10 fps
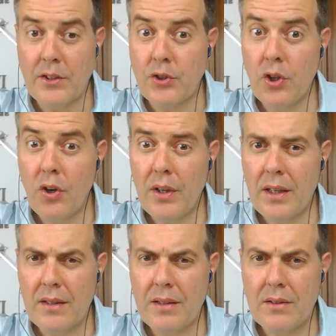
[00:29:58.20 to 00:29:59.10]
and
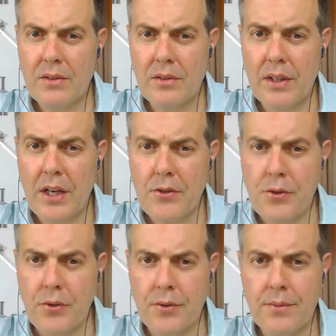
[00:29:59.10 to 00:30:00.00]
enjoy the
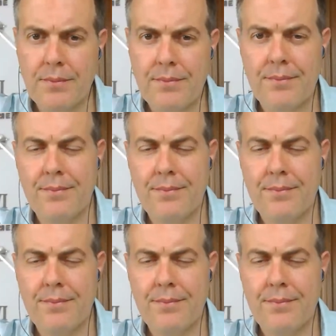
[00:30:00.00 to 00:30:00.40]
nature.